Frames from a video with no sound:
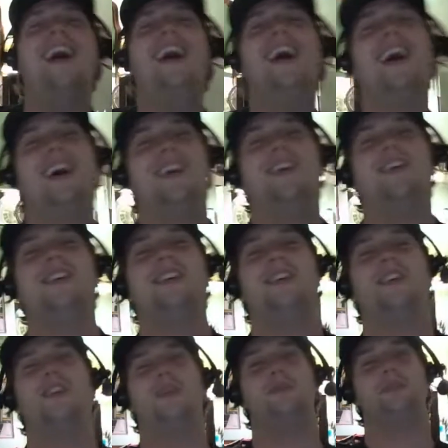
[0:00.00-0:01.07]

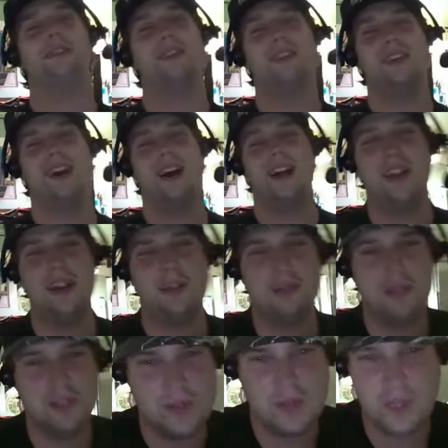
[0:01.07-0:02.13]
Oh, my God, that
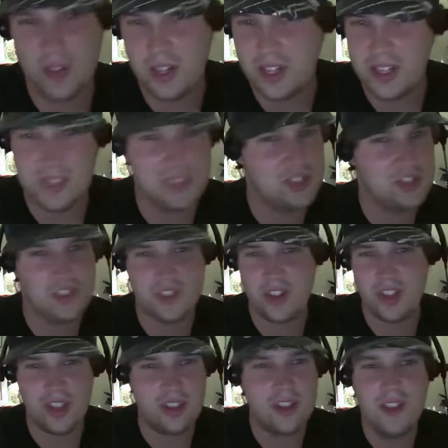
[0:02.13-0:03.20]
was funny as
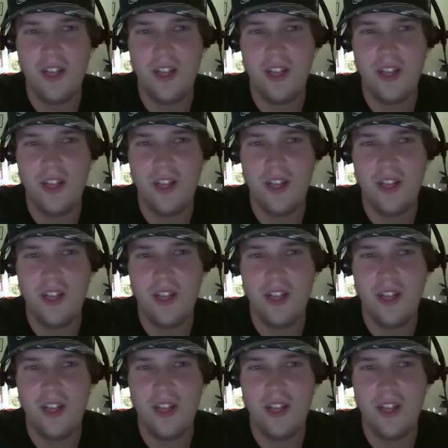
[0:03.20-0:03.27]
shit.